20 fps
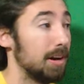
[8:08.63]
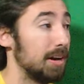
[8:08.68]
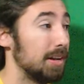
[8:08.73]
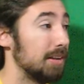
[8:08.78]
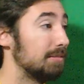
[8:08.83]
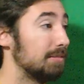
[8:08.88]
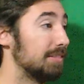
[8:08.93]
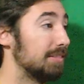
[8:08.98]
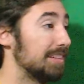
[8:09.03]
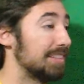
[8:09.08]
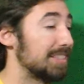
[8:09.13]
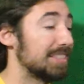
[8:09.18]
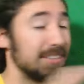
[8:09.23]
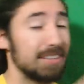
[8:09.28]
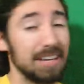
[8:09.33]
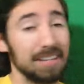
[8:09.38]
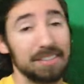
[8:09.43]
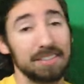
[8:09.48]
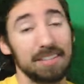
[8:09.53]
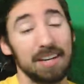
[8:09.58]
But
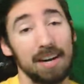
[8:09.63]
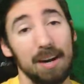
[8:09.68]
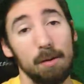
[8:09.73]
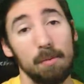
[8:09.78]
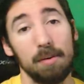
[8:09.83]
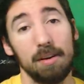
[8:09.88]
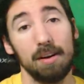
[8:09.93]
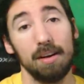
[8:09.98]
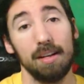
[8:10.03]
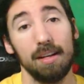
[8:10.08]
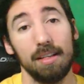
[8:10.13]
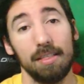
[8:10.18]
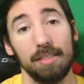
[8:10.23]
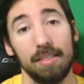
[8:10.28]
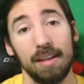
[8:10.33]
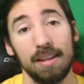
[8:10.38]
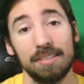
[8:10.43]
until next time,